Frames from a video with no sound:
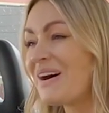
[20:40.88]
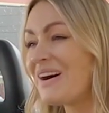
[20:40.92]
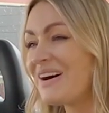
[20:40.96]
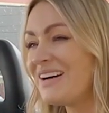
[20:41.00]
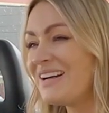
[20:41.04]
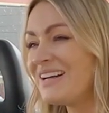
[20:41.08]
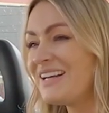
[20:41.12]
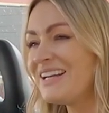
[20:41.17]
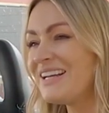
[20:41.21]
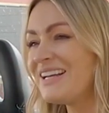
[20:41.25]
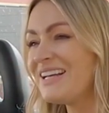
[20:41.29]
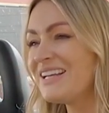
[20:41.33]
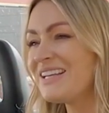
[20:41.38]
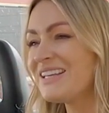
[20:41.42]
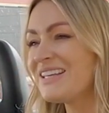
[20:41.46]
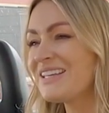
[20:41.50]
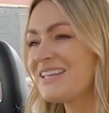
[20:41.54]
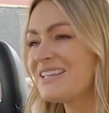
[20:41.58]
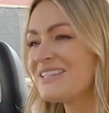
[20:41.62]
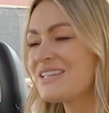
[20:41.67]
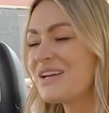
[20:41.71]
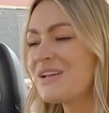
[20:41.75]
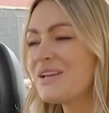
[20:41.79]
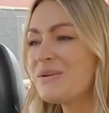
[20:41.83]
But
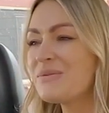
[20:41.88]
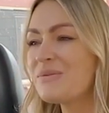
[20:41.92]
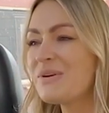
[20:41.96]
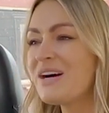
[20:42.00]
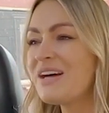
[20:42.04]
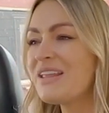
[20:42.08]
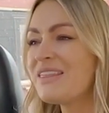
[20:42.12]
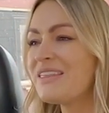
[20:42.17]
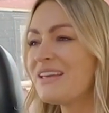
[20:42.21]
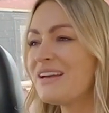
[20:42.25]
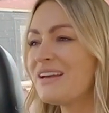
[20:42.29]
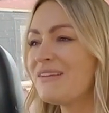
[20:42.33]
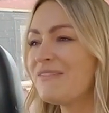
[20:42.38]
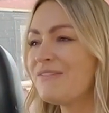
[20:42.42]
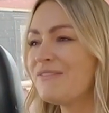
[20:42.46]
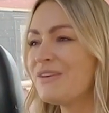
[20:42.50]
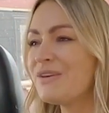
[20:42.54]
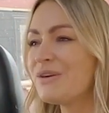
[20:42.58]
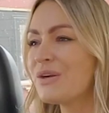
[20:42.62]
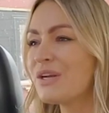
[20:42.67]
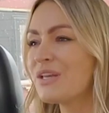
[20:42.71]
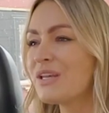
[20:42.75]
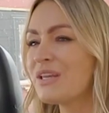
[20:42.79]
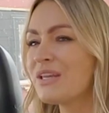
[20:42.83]
it's only worth it
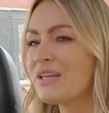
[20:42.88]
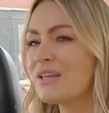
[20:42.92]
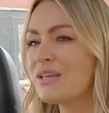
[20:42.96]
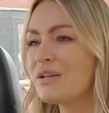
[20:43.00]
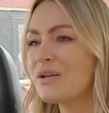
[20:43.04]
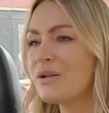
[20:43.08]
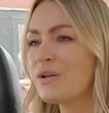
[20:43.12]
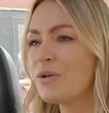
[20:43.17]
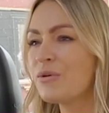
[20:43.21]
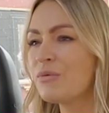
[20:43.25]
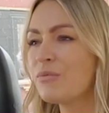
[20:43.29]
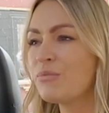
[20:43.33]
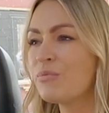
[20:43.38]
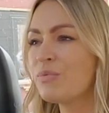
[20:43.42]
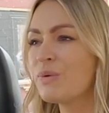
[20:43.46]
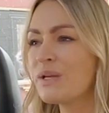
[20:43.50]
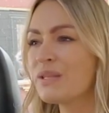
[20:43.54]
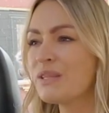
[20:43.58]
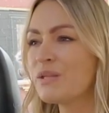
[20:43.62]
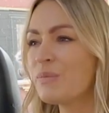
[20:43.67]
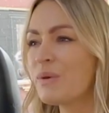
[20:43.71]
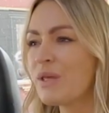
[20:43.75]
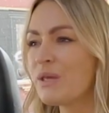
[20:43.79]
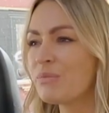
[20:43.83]
if you can
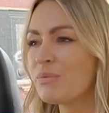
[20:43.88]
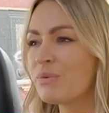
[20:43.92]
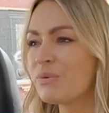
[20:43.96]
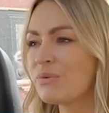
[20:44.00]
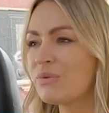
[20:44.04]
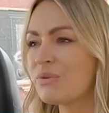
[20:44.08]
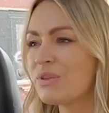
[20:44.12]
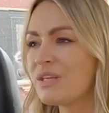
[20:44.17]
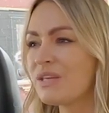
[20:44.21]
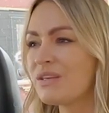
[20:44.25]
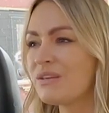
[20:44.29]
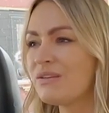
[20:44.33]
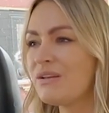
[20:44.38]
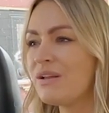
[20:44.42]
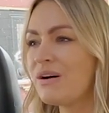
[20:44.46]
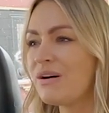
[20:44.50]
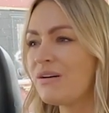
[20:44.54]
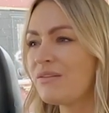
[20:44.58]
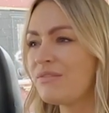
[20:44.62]
bring the people that you